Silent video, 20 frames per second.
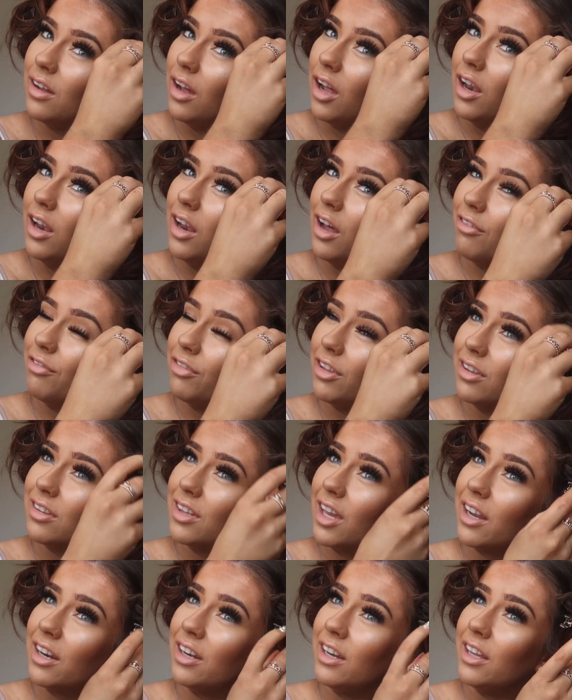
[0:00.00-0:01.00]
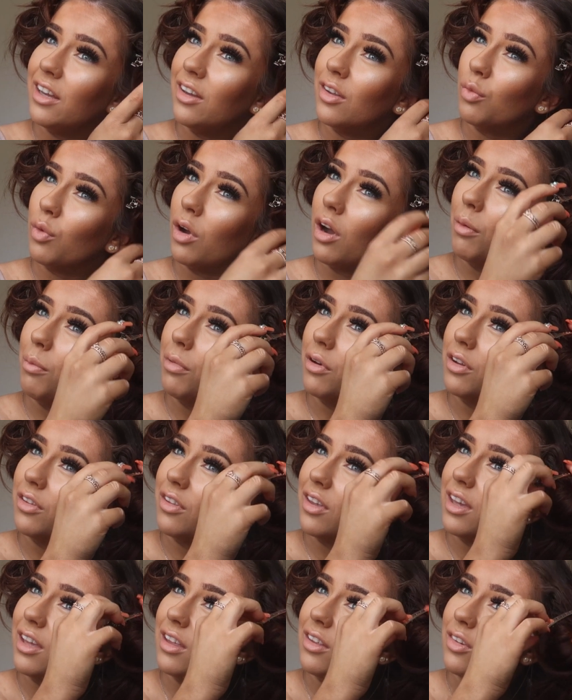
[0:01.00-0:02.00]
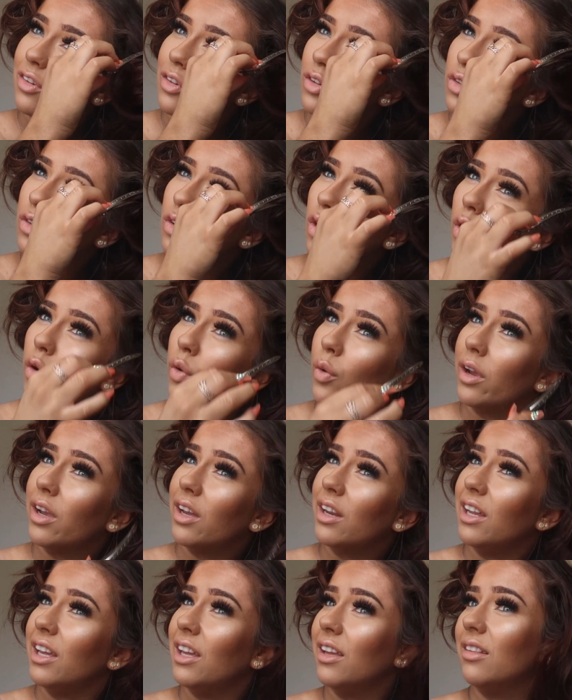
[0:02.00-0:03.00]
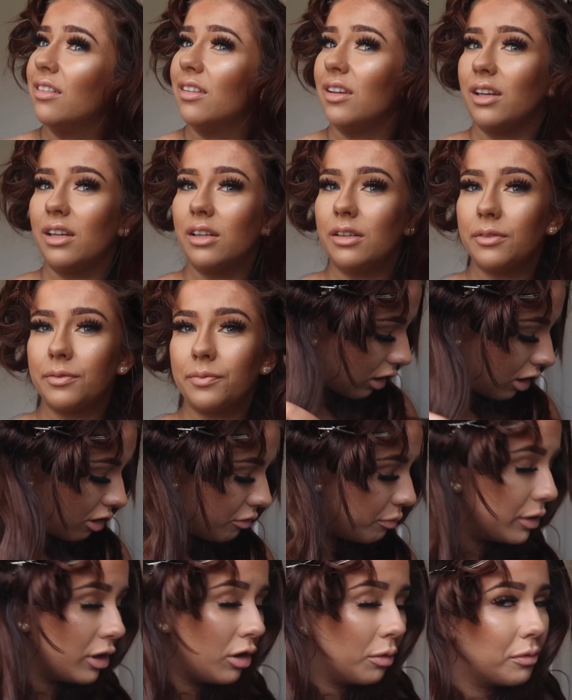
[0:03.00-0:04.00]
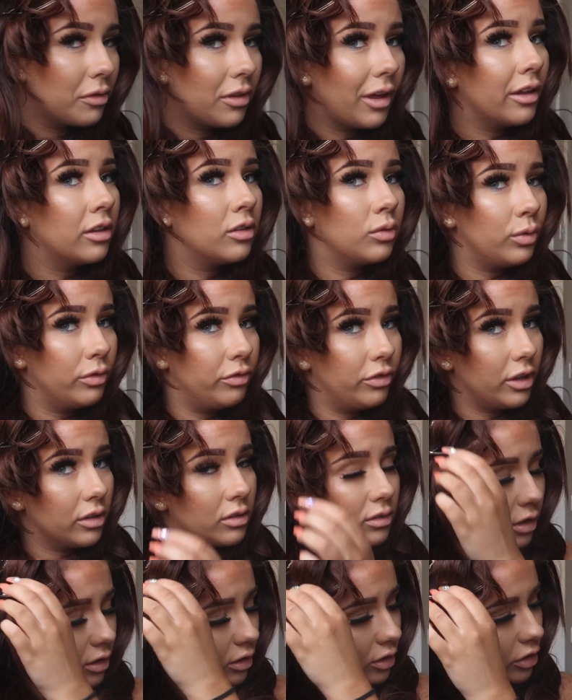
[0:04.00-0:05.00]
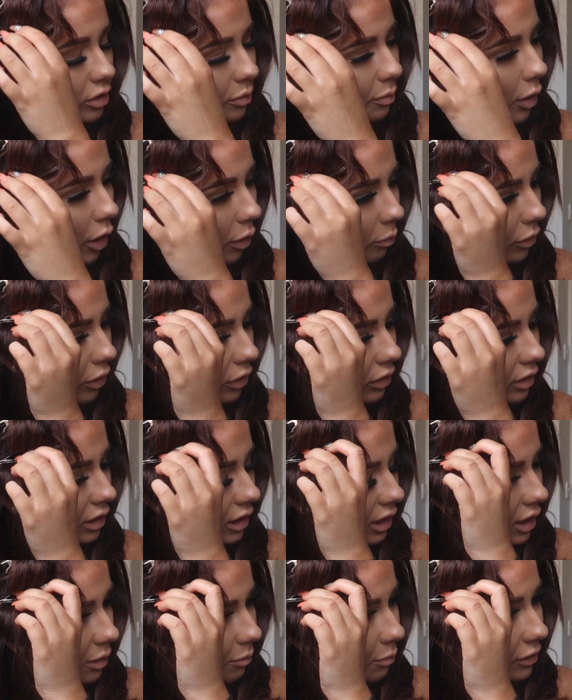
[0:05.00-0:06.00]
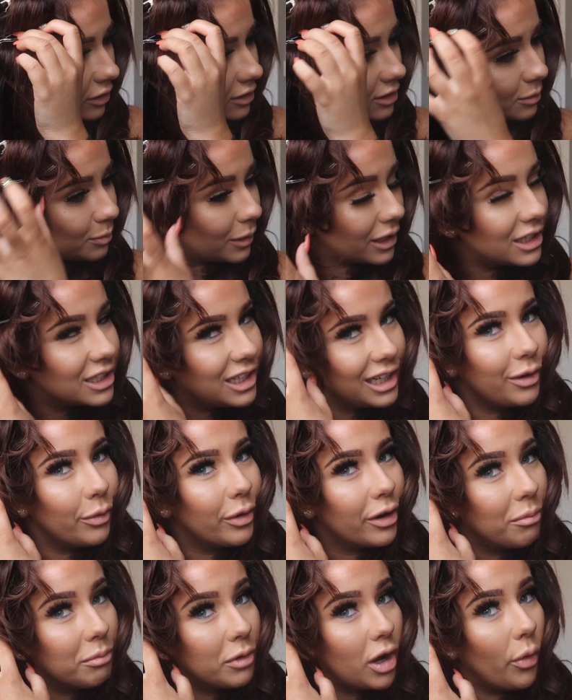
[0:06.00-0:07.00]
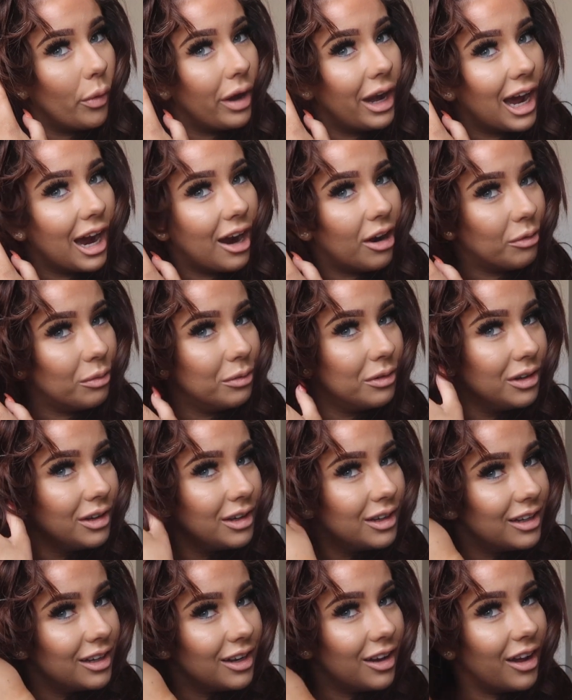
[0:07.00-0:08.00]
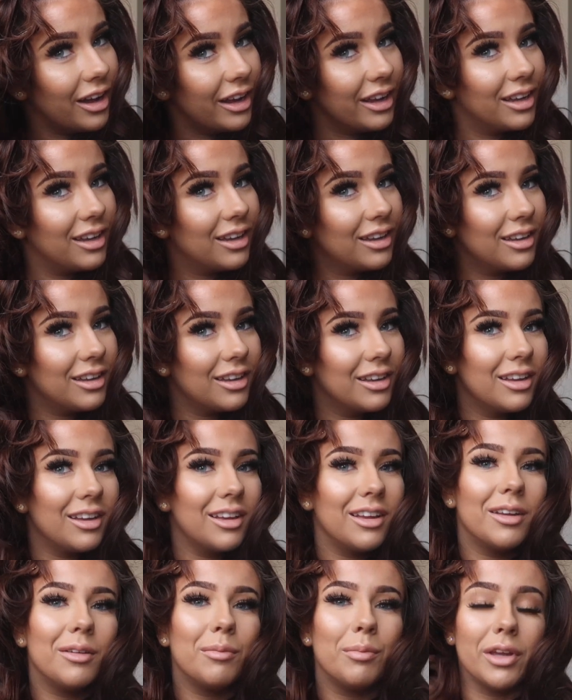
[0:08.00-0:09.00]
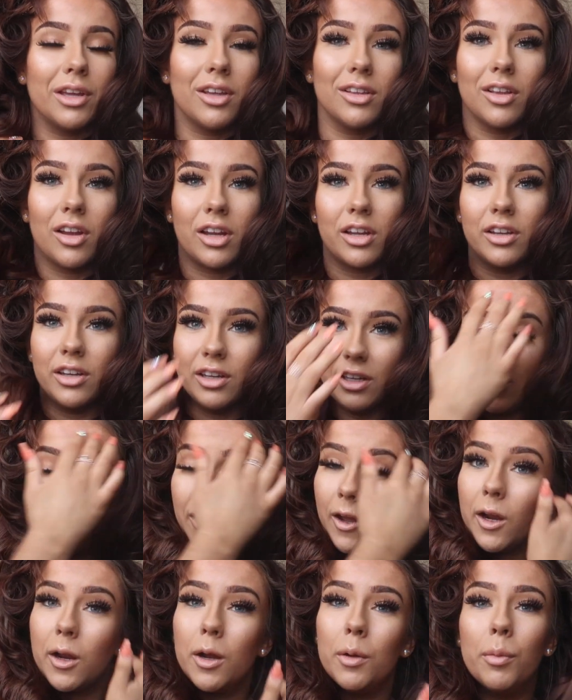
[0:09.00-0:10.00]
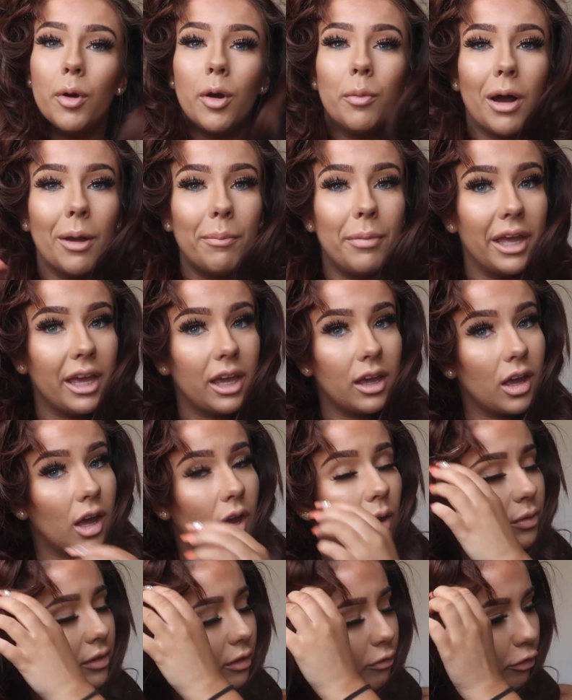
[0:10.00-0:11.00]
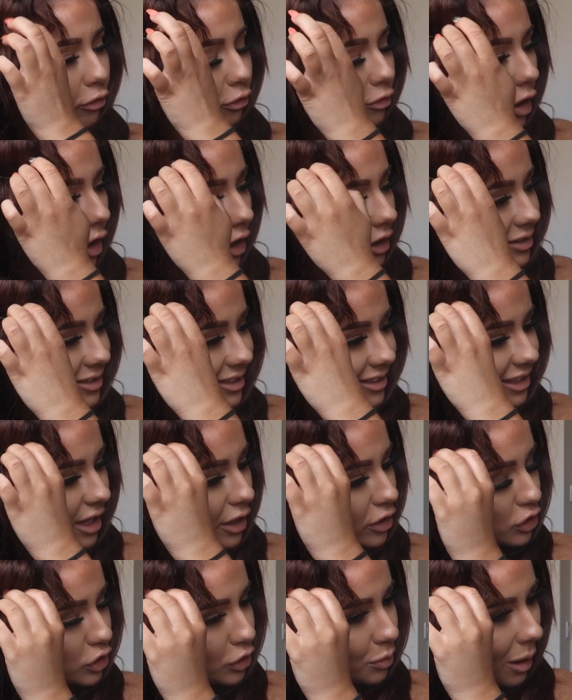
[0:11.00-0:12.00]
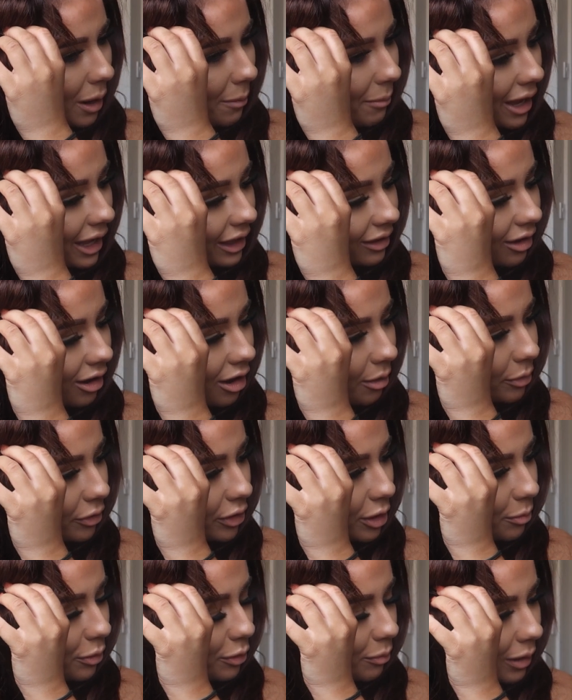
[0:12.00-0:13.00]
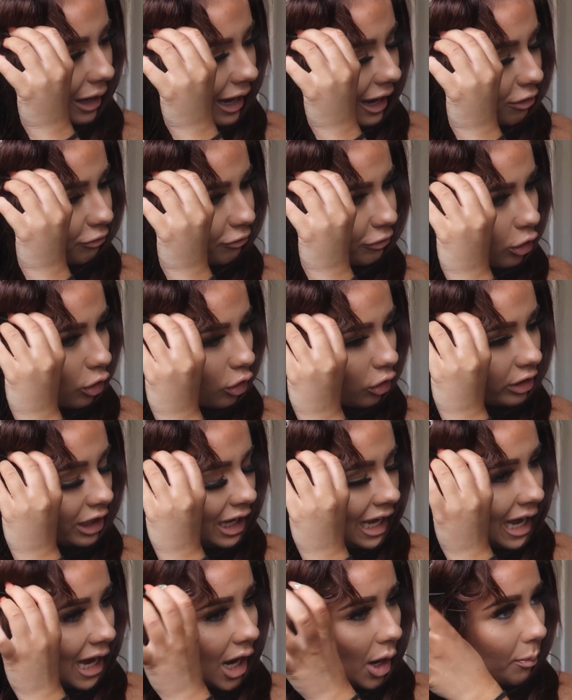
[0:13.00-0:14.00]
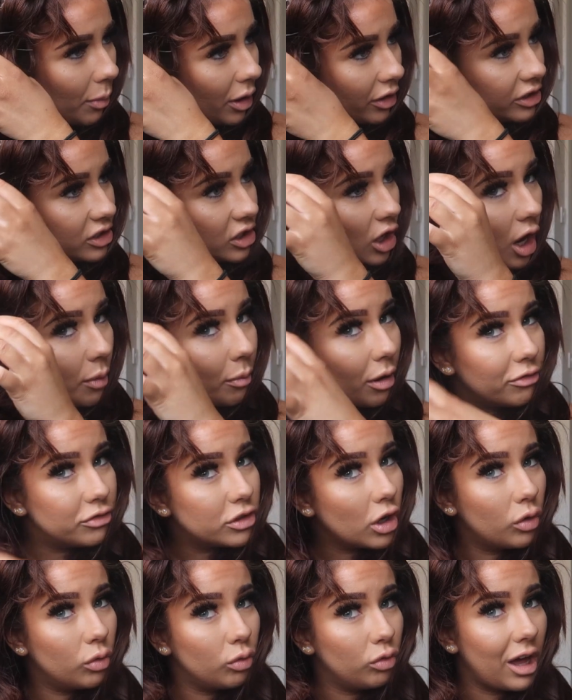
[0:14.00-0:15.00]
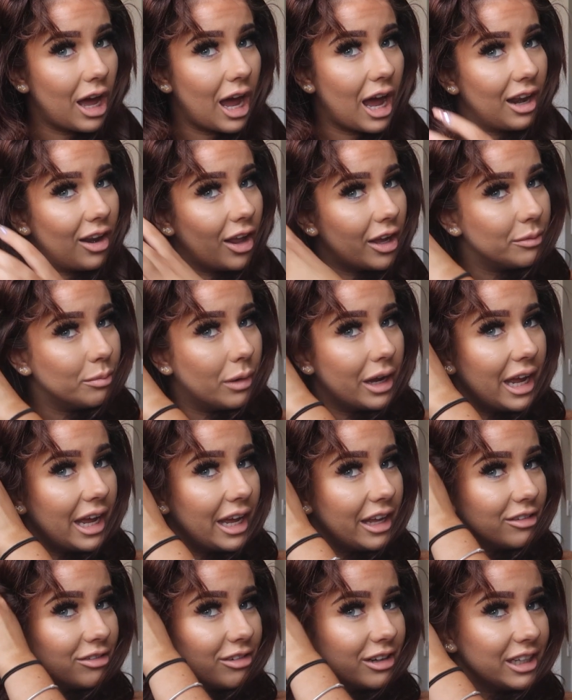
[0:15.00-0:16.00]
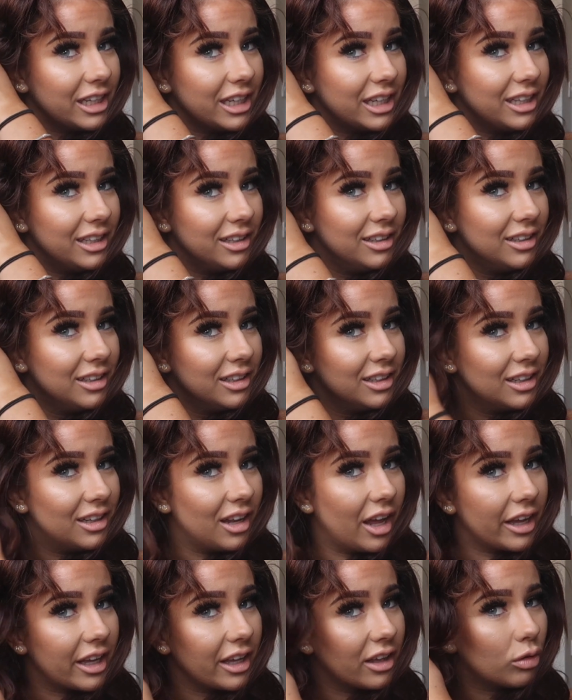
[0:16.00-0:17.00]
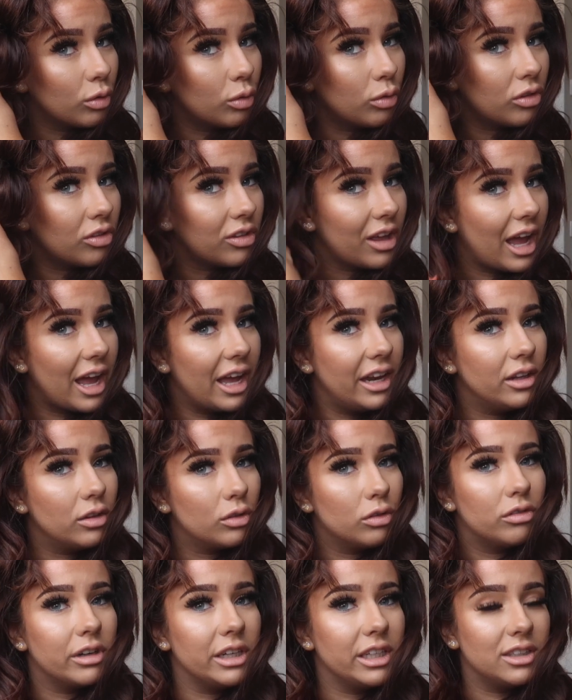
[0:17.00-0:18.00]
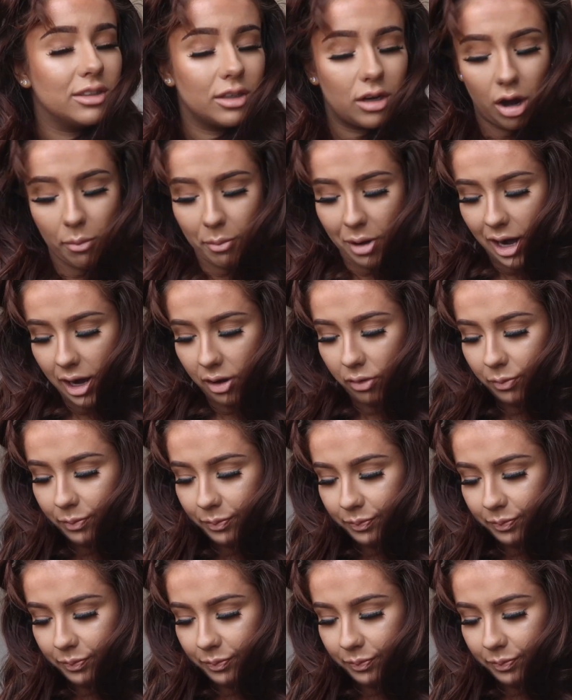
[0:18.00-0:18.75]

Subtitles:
I love this technique as well because it is just so quick and easy. I've been obsessed with this look at the moment, but especially when I'm going out, like, because I can put my pin curls in first and then do my makeup and then put my outfit on, and by the time I've done all that, like, my hair's ready, like, it's all set and it's all ready to come out.